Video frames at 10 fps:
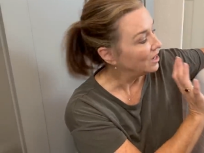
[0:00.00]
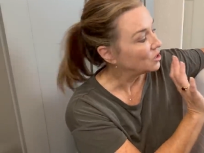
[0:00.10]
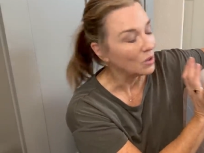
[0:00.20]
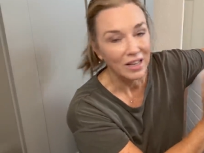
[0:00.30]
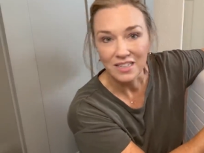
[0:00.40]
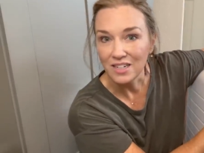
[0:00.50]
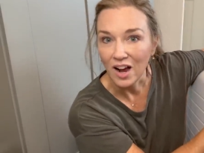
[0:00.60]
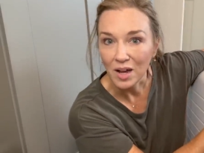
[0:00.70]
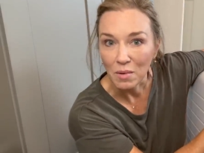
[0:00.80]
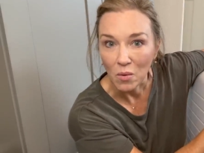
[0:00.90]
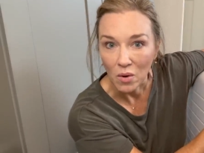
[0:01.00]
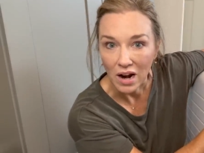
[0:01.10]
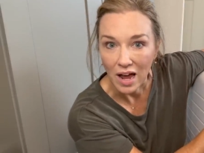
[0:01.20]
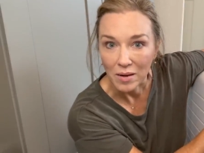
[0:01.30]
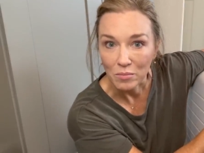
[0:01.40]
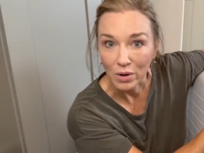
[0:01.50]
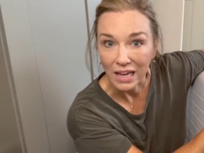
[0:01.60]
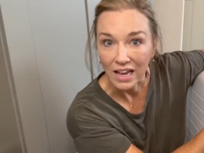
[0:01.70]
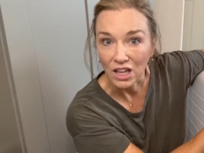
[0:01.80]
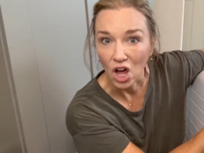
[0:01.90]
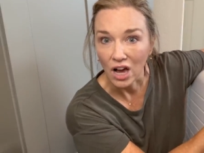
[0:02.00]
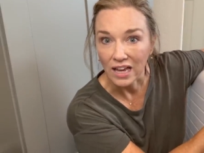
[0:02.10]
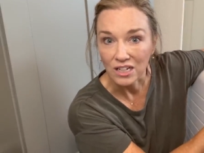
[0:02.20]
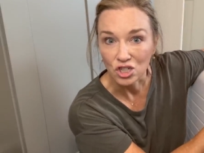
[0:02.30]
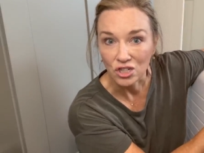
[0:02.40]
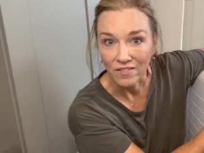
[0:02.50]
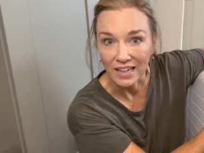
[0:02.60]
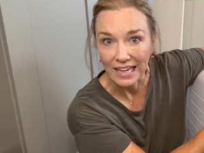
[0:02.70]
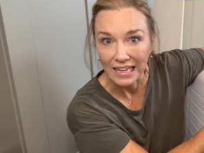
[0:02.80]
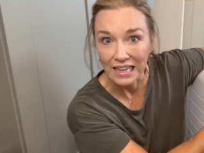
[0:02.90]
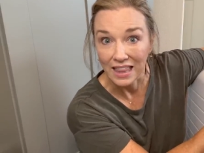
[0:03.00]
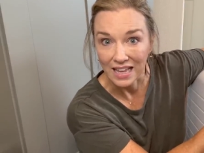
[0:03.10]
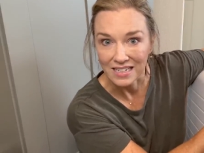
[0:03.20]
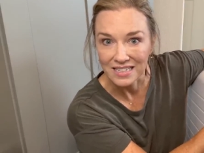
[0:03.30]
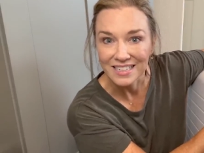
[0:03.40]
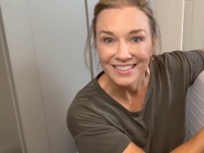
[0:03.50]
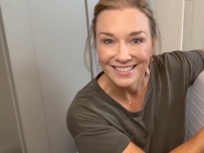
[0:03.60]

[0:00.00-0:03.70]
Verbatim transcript: So let's talk about what I'm bringing along and shoving in this.